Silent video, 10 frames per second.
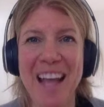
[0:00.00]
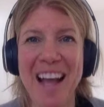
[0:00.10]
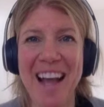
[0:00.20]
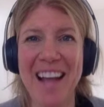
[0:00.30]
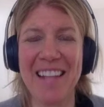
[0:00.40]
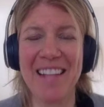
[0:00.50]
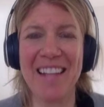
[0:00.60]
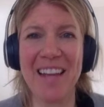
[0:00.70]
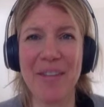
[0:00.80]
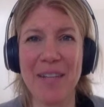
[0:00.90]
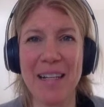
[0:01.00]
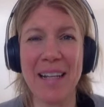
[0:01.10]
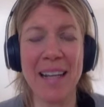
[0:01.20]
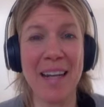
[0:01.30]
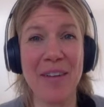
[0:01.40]
Hi, Catherine
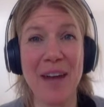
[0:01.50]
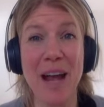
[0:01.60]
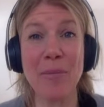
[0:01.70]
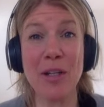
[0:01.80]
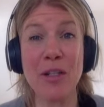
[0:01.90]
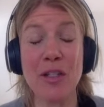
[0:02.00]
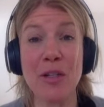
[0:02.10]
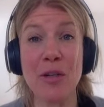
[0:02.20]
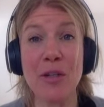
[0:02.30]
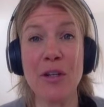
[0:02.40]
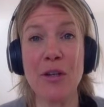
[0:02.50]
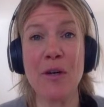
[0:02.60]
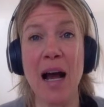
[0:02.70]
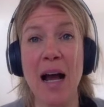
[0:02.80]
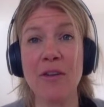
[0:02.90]
here. I'm going to show you
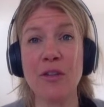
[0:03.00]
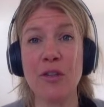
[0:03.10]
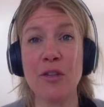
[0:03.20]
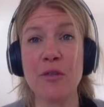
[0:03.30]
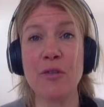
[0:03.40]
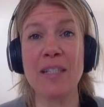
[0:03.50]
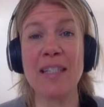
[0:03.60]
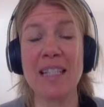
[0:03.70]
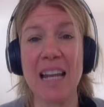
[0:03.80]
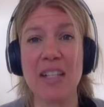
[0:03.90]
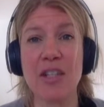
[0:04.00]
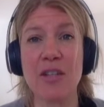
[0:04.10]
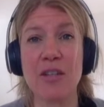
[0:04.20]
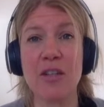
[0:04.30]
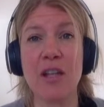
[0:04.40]
how to
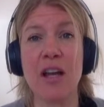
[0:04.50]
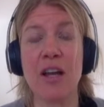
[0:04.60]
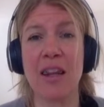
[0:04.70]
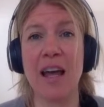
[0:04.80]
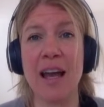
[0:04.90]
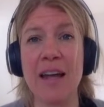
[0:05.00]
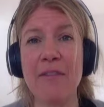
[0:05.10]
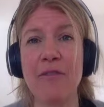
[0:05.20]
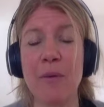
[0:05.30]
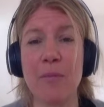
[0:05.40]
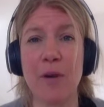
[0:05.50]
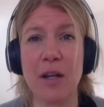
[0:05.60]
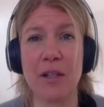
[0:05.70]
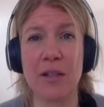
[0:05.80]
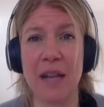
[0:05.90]
schedule a live
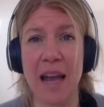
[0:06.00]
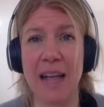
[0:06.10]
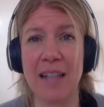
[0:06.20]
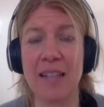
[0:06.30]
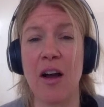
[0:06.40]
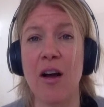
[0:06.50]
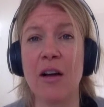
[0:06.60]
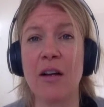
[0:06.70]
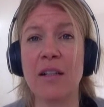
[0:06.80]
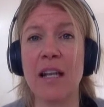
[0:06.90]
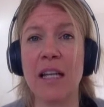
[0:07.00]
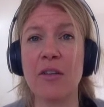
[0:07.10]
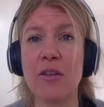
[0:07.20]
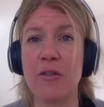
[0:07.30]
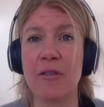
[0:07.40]
broadcast on either
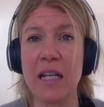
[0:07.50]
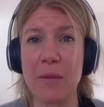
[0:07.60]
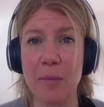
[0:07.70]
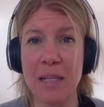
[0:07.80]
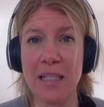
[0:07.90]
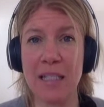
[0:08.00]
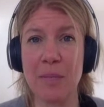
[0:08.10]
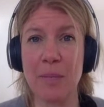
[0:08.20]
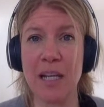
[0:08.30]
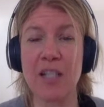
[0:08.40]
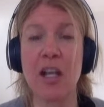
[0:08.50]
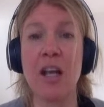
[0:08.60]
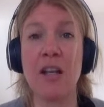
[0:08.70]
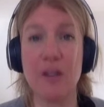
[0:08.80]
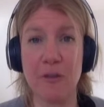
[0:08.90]
your Facebook business page,
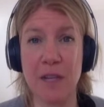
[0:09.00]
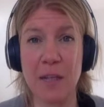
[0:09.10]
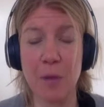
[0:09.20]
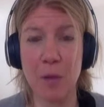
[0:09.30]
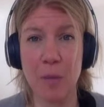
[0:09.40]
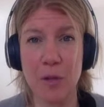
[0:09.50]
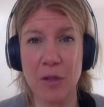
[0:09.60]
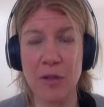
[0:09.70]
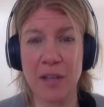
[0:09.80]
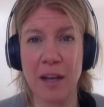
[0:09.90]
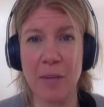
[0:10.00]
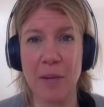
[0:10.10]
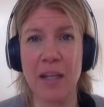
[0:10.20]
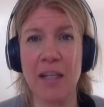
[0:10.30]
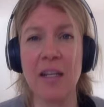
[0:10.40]
your Facebook personal
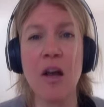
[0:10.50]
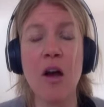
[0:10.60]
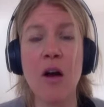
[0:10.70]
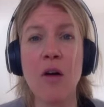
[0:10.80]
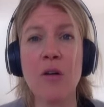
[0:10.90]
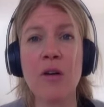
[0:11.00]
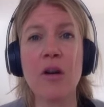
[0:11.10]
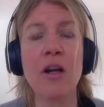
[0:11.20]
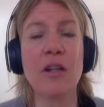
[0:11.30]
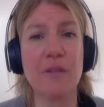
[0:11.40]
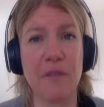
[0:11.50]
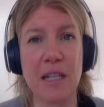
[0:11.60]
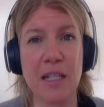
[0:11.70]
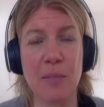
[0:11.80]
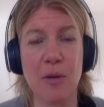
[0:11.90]
timeline, or on a
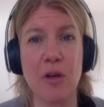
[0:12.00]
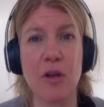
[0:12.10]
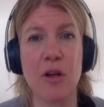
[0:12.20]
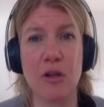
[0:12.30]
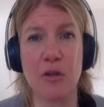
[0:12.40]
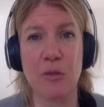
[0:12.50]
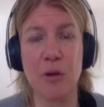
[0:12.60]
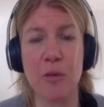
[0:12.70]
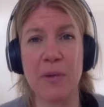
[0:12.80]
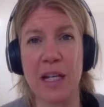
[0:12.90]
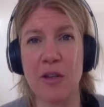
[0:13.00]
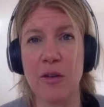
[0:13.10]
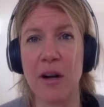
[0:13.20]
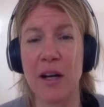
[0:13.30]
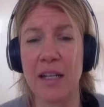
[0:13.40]
Facebook group that you
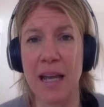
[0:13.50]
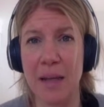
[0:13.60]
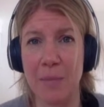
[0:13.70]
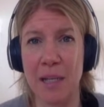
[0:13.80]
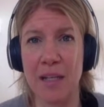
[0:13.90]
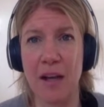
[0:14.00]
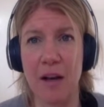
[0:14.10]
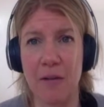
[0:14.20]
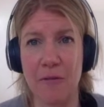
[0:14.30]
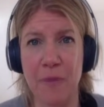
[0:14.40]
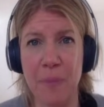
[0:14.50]
are an admin of.